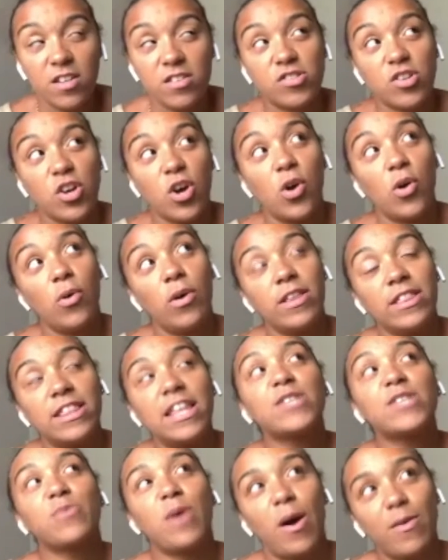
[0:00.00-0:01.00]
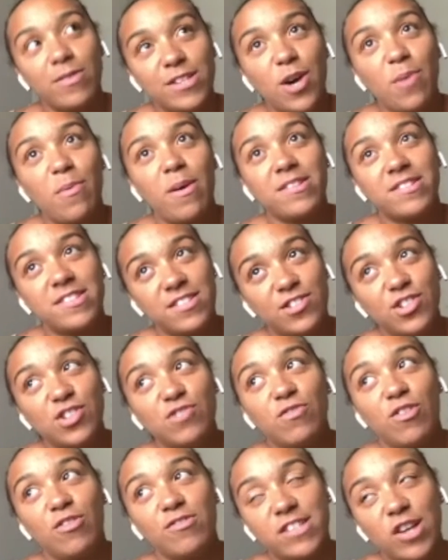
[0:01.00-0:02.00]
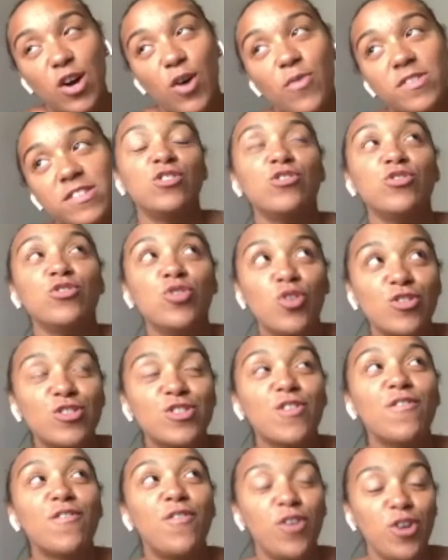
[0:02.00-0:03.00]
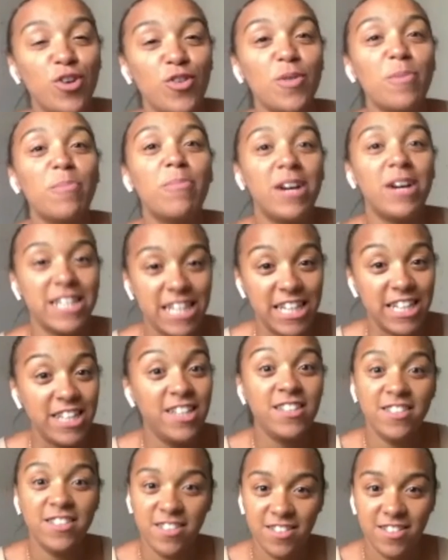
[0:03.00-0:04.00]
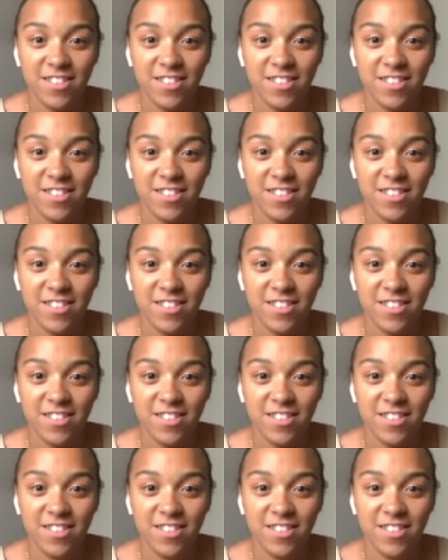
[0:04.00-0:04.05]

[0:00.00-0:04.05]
So that's what I would tell my 16-year-old self, not to follow the money